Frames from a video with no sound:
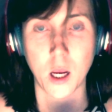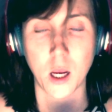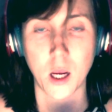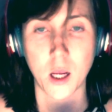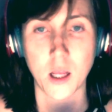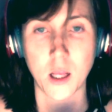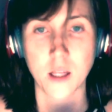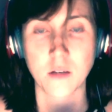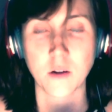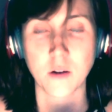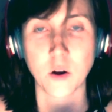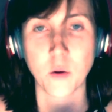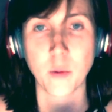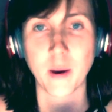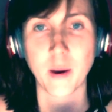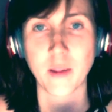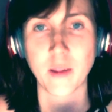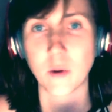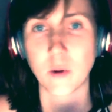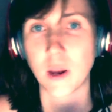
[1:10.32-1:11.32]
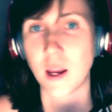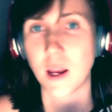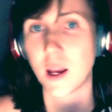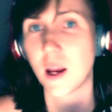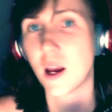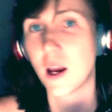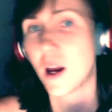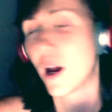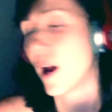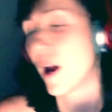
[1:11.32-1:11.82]
And oh, by the way,
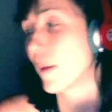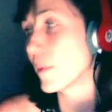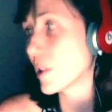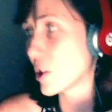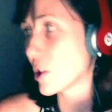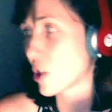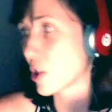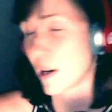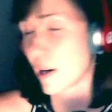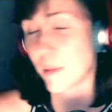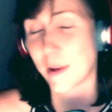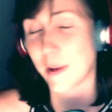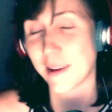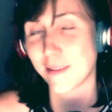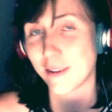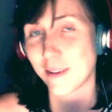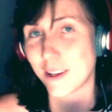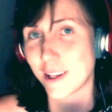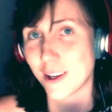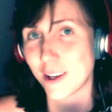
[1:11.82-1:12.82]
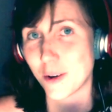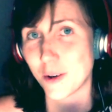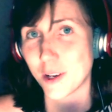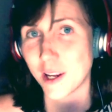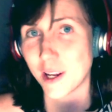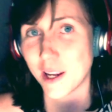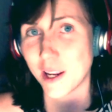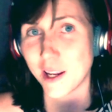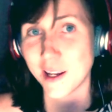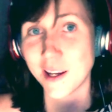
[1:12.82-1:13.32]
I'm gonna try to make a video a
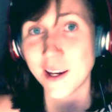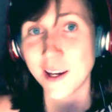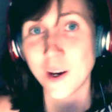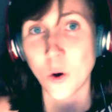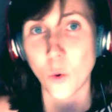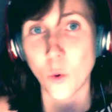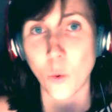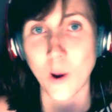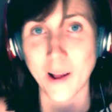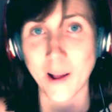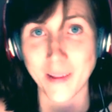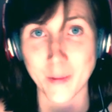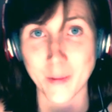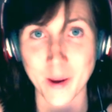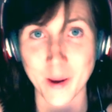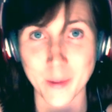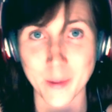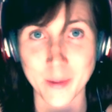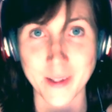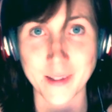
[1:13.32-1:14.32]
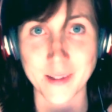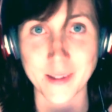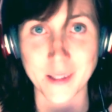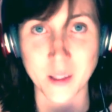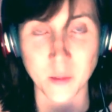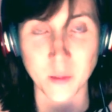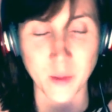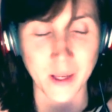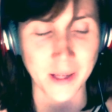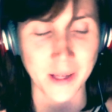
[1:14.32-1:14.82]
day while the baby is
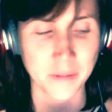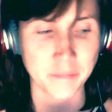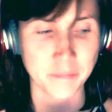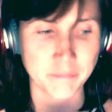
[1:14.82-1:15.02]
sleeping.